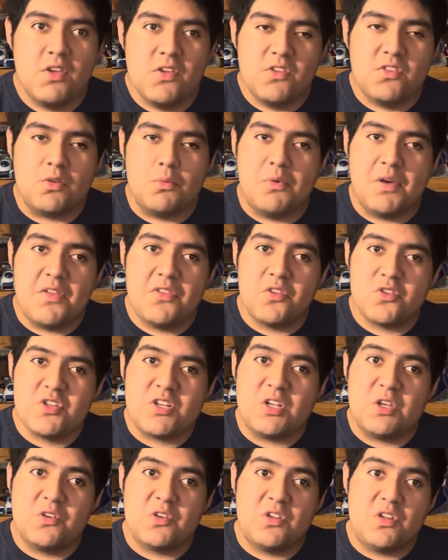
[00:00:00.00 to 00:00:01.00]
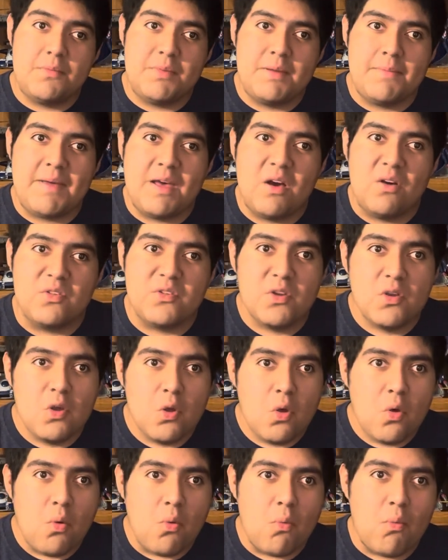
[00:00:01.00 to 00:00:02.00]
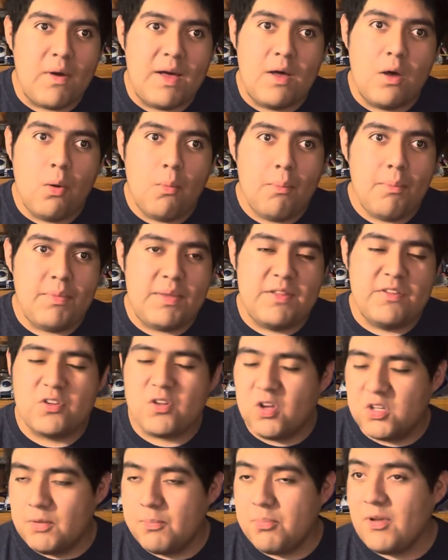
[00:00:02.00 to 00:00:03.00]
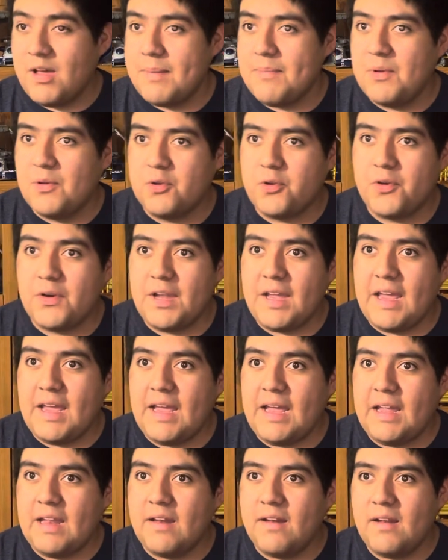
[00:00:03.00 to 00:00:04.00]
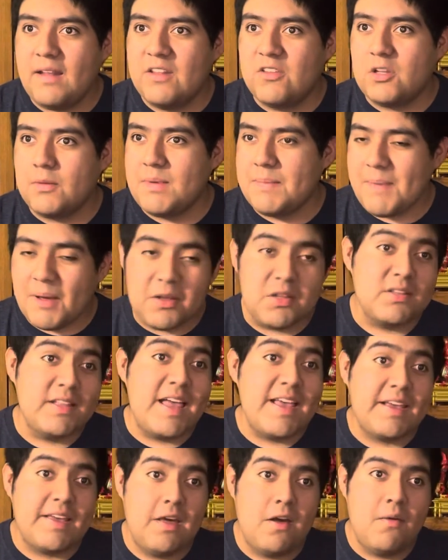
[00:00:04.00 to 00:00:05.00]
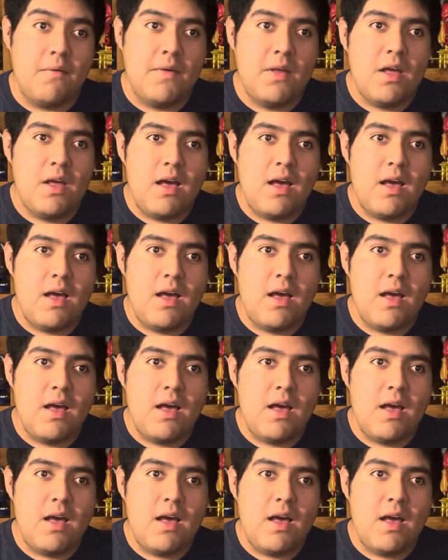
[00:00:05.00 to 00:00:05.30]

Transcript: So what is the channel going to be about? Well, it's called a Blind Builder, and it's going to be about Lego.